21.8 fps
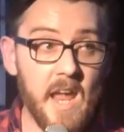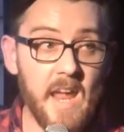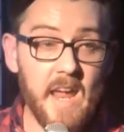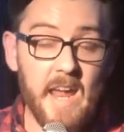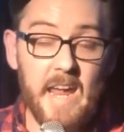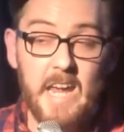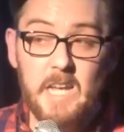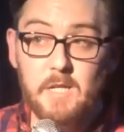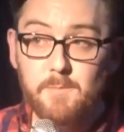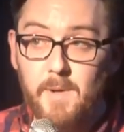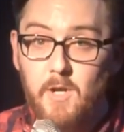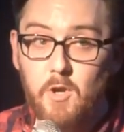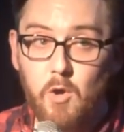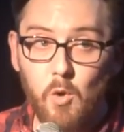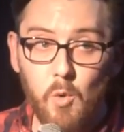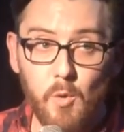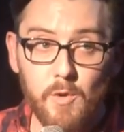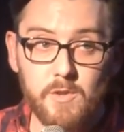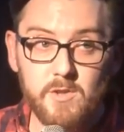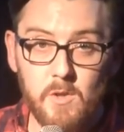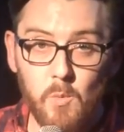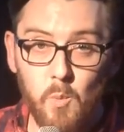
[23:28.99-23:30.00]
He's been
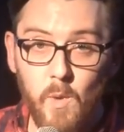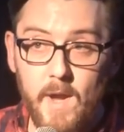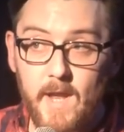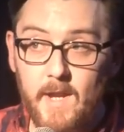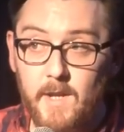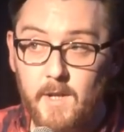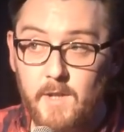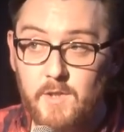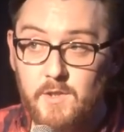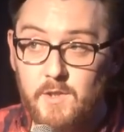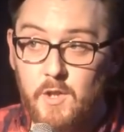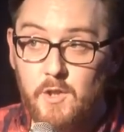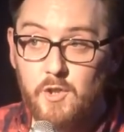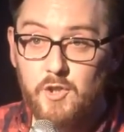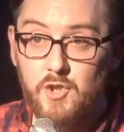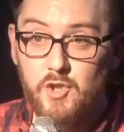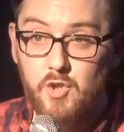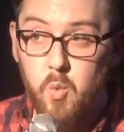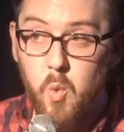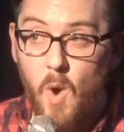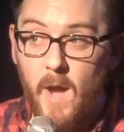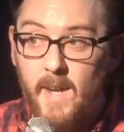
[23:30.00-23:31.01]
called as a witness
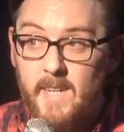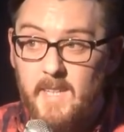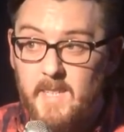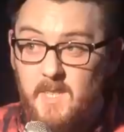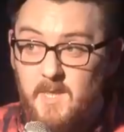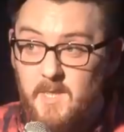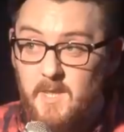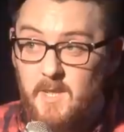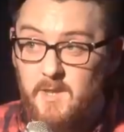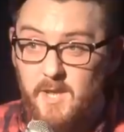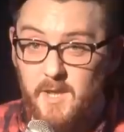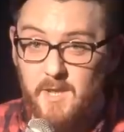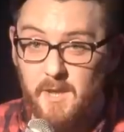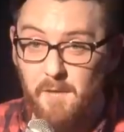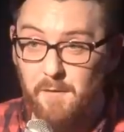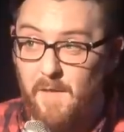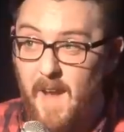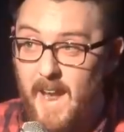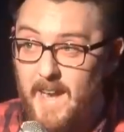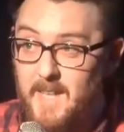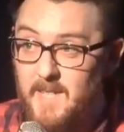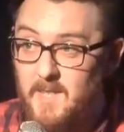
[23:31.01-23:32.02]
twice to
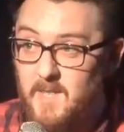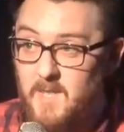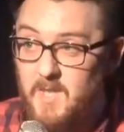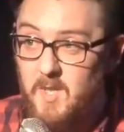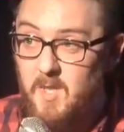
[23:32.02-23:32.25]
defend.